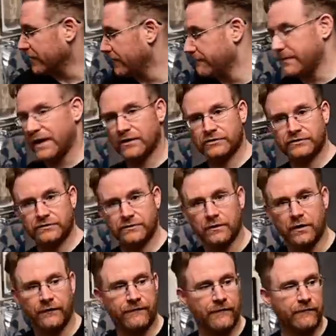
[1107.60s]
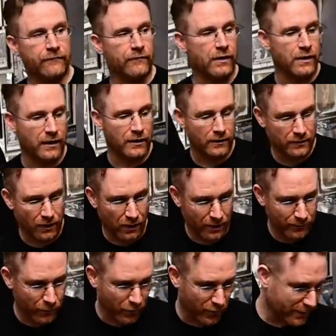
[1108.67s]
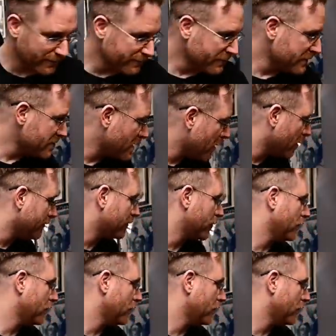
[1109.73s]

are you gonna bounce off of cardboard? No, of